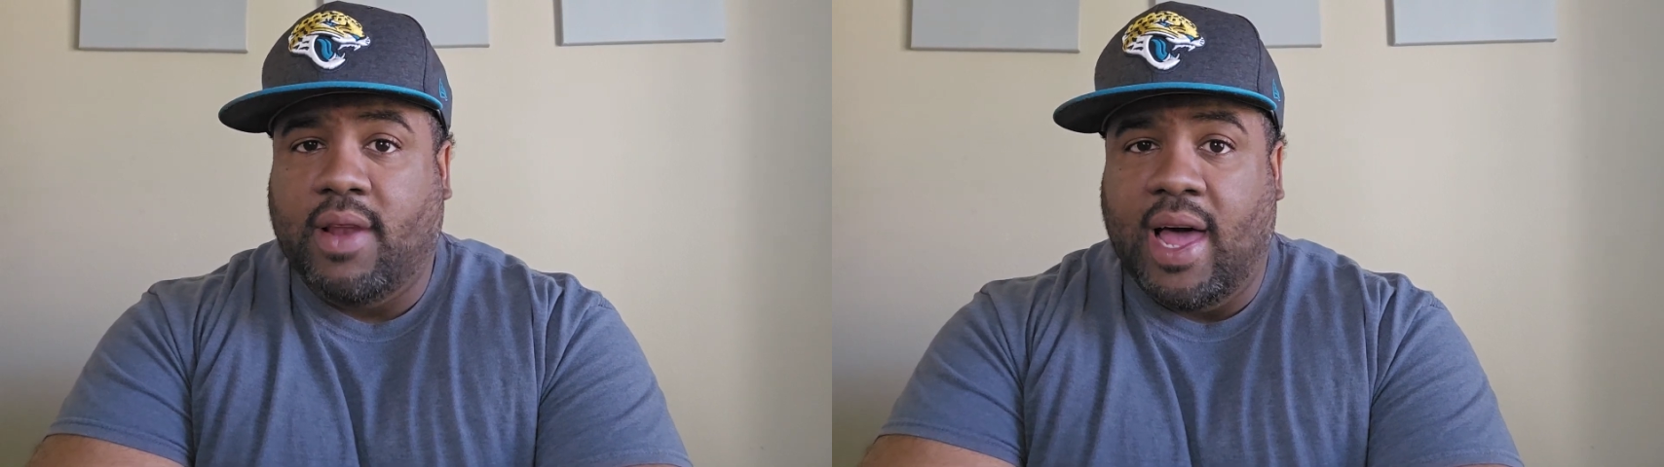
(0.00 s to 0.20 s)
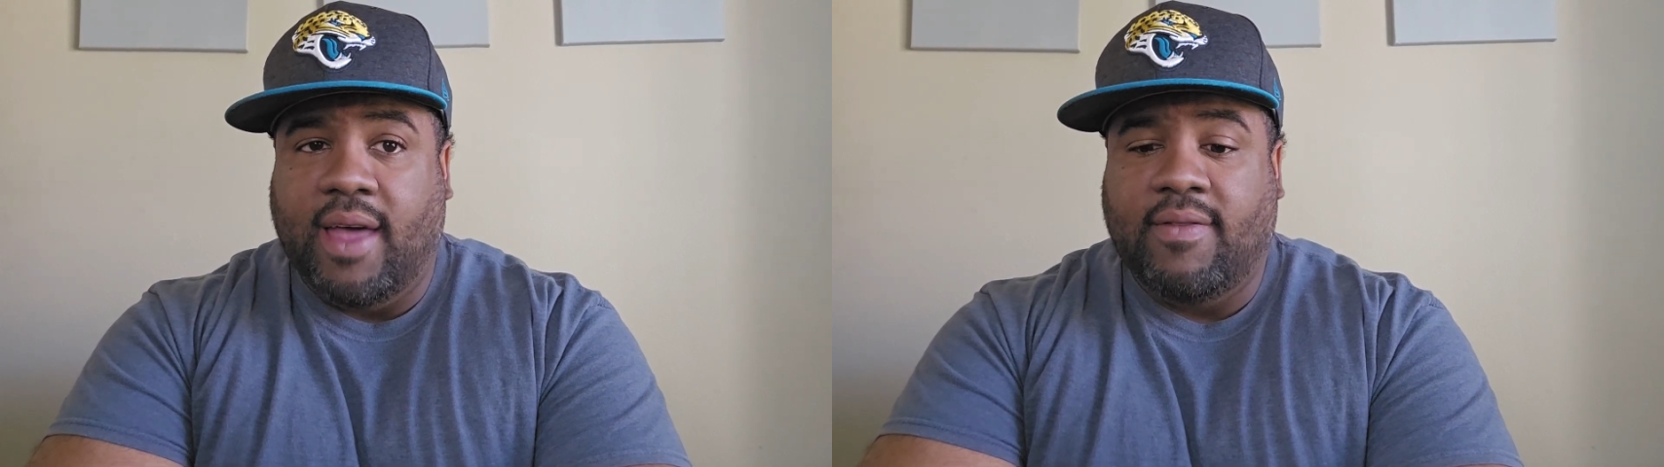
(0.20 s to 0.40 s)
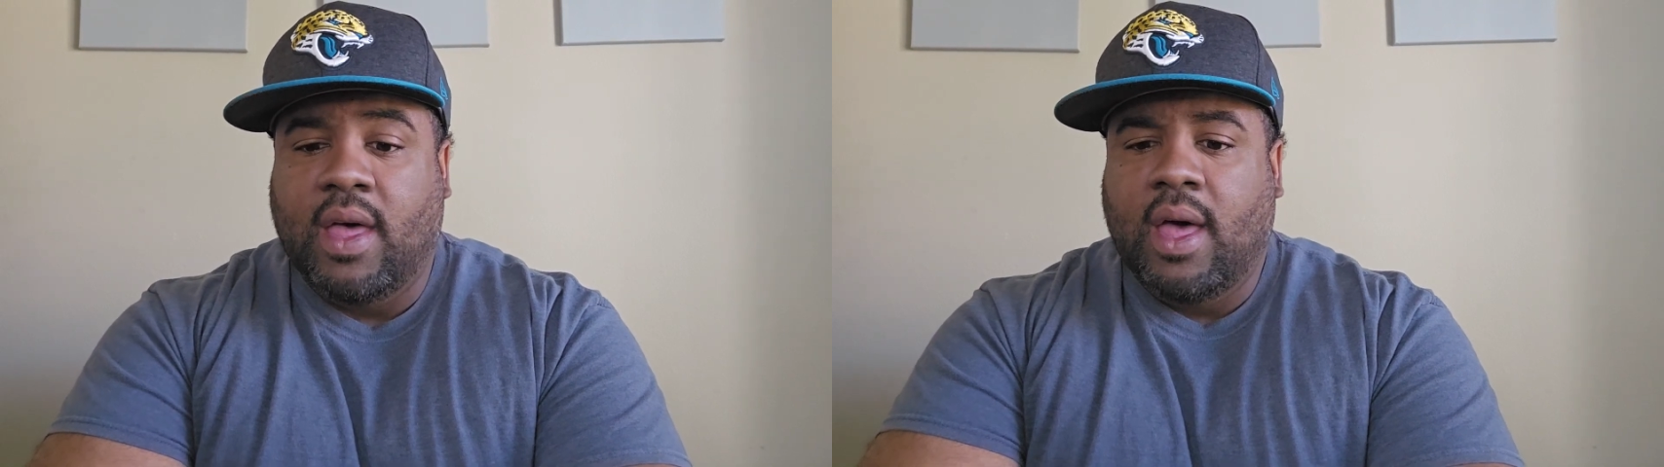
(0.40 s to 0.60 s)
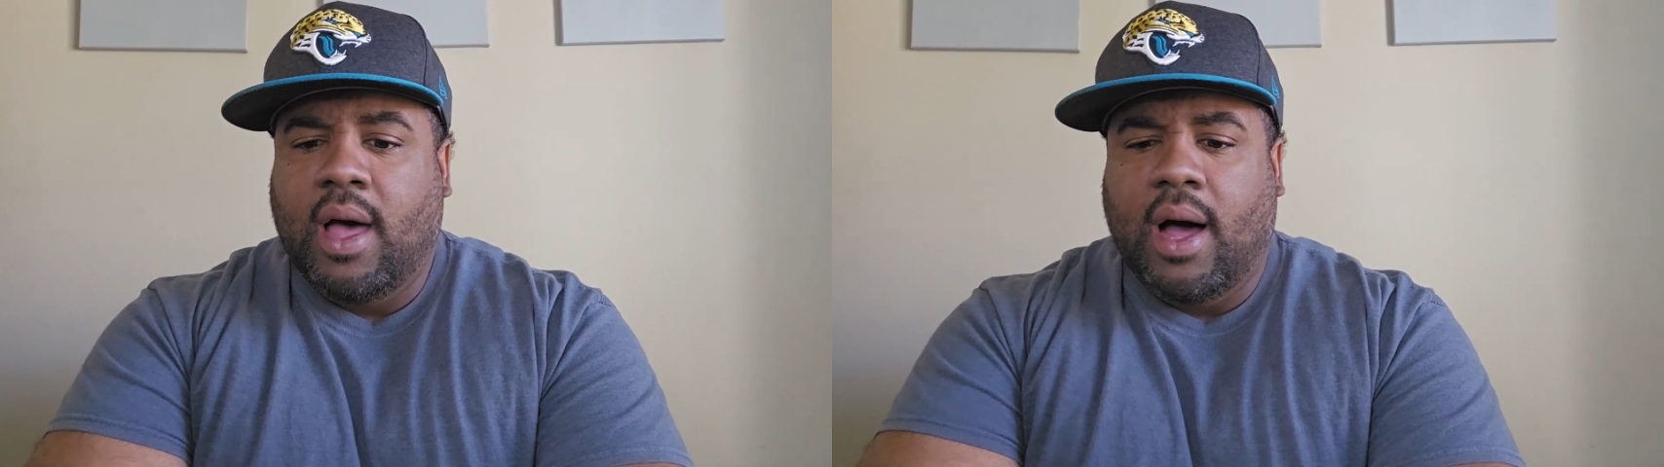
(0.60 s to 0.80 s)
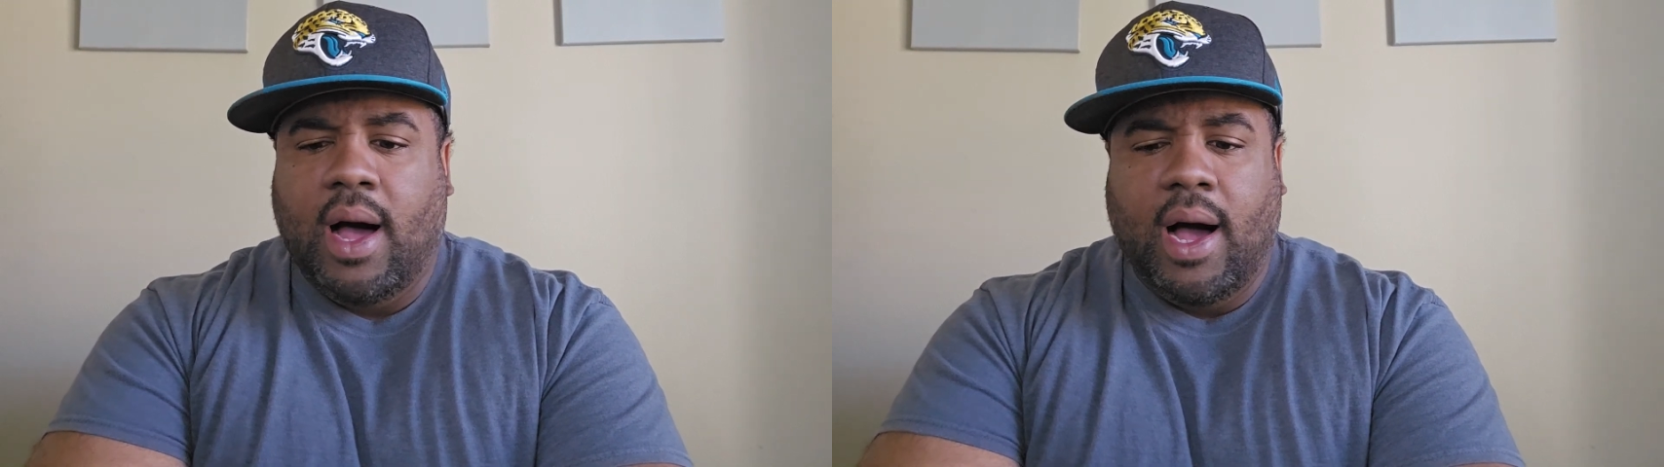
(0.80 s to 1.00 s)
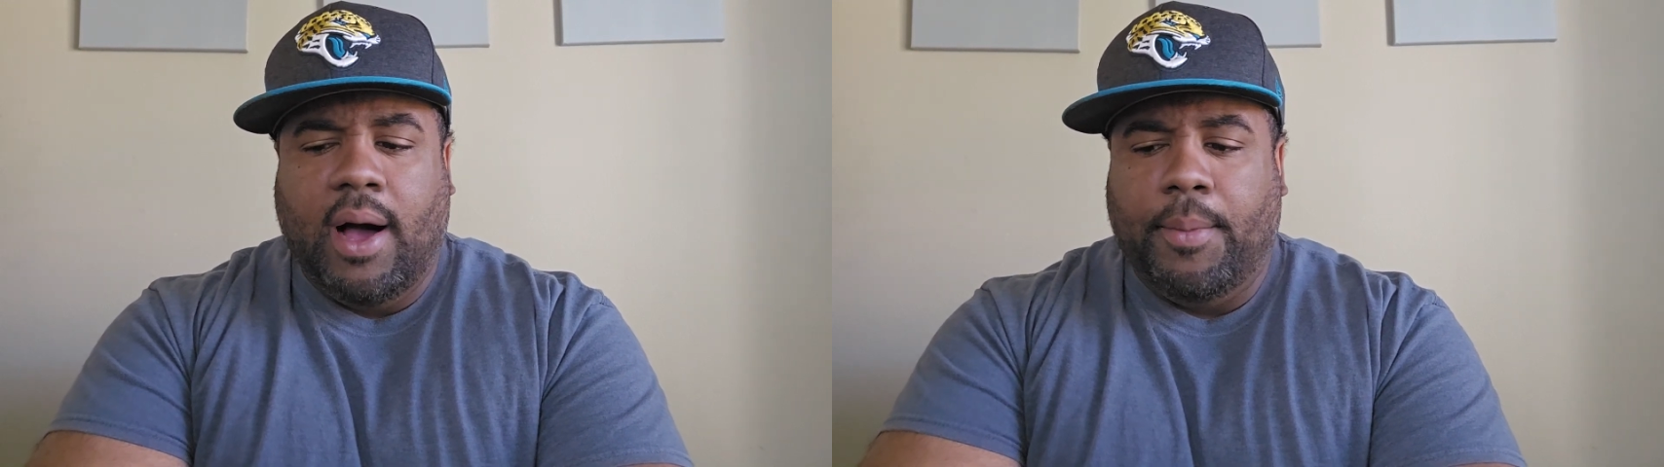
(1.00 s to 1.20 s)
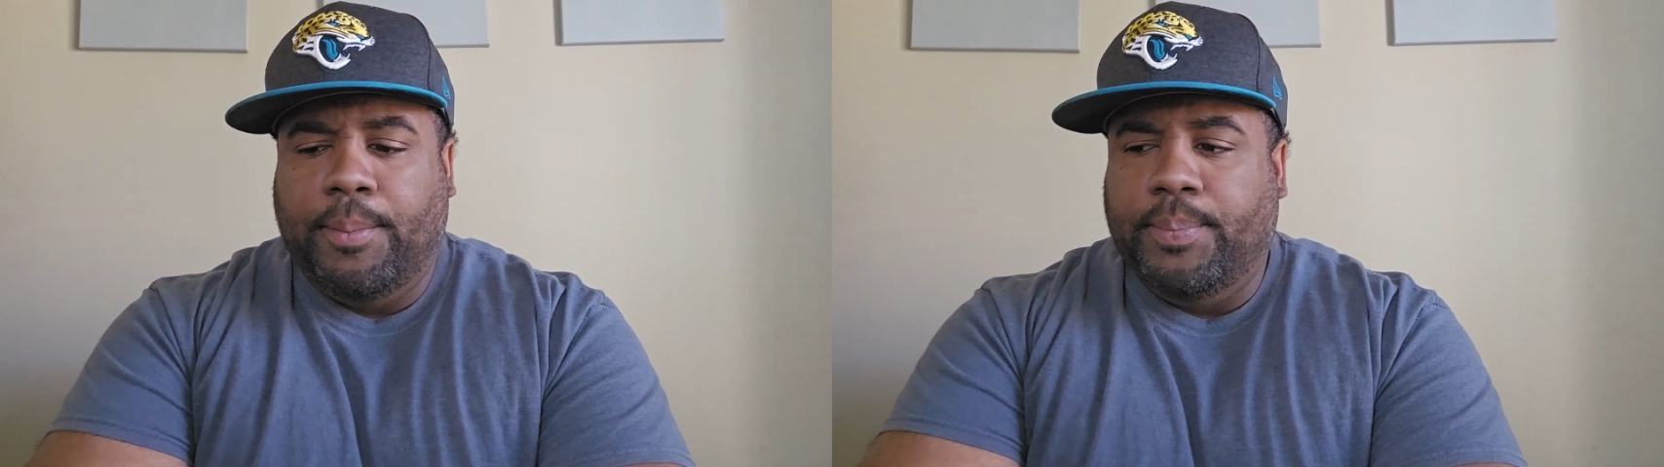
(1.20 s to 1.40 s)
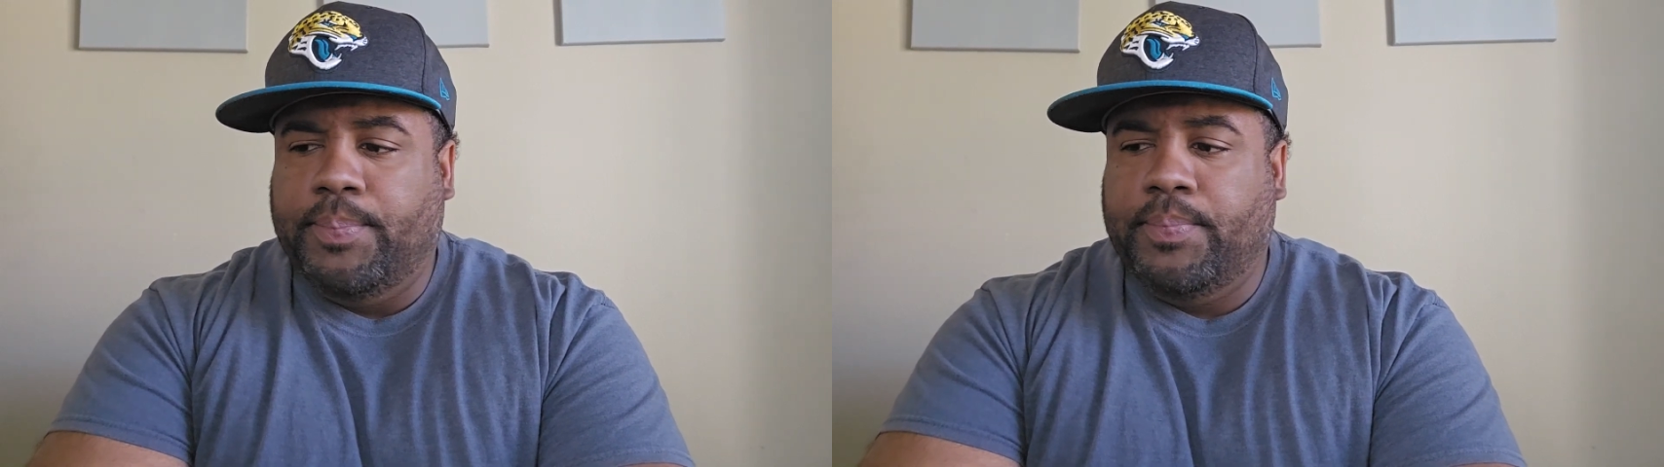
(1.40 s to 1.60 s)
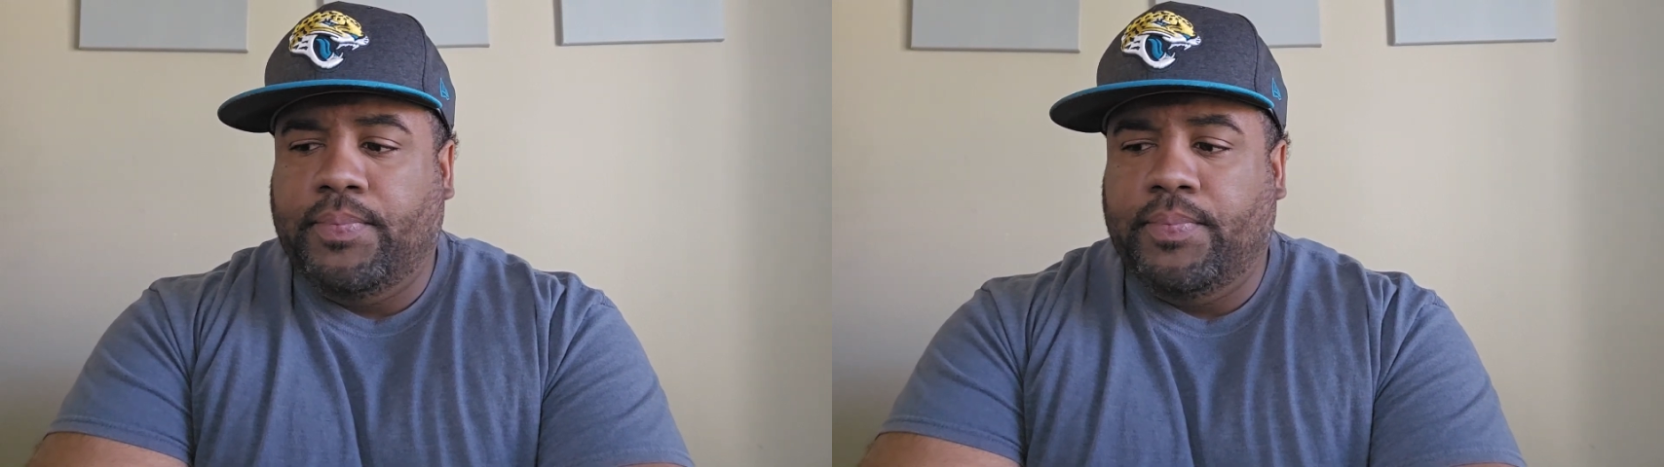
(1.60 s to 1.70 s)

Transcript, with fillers: life. Um